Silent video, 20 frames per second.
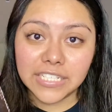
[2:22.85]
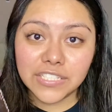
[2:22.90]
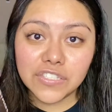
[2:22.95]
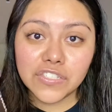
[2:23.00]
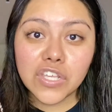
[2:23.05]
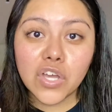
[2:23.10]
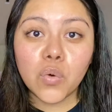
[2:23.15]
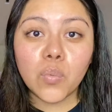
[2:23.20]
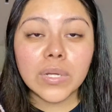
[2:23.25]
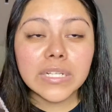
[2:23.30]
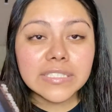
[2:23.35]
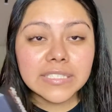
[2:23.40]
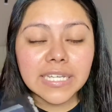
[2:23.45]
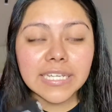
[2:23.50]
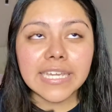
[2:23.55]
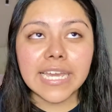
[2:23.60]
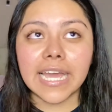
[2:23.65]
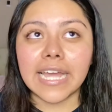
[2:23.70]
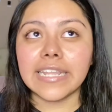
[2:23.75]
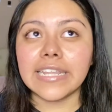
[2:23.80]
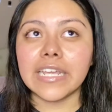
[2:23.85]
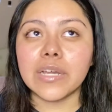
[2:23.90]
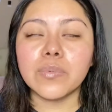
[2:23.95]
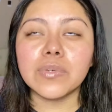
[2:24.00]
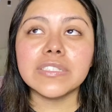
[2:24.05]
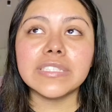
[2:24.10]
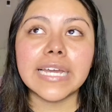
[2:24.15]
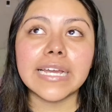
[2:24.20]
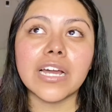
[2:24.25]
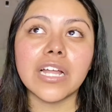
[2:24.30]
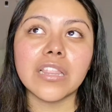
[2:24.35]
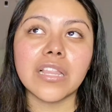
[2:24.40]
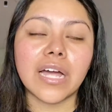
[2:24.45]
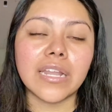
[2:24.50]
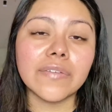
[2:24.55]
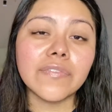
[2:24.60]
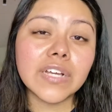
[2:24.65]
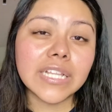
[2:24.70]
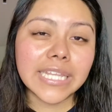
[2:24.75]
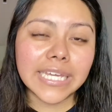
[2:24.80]
So once again, it was a lot
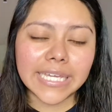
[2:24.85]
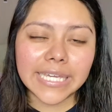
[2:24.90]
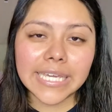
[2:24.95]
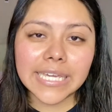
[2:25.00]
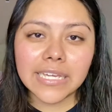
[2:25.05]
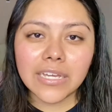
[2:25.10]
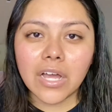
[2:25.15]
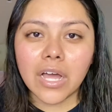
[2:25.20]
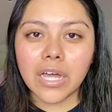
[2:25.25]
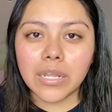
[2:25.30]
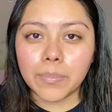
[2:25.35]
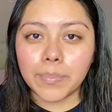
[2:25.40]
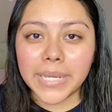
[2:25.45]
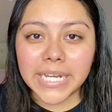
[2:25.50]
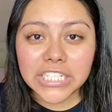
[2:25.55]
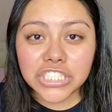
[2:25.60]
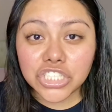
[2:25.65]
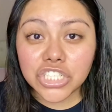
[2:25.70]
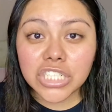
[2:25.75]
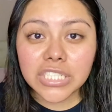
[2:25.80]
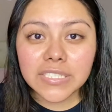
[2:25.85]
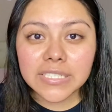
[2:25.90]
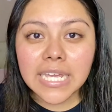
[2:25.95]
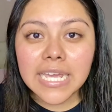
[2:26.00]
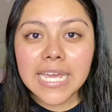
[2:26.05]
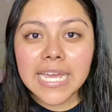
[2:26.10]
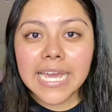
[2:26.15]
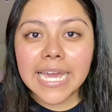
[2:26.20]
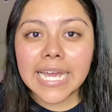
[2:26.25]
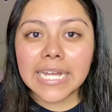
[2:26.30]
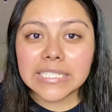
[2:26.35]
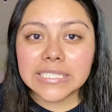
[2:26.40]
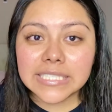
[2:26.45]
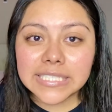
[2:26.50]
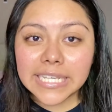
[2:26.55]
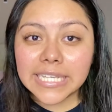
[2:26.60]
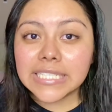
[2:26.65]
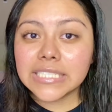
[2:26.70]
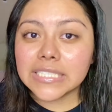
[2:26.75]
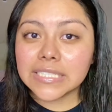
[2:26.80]
of clicking on pictures and seeing,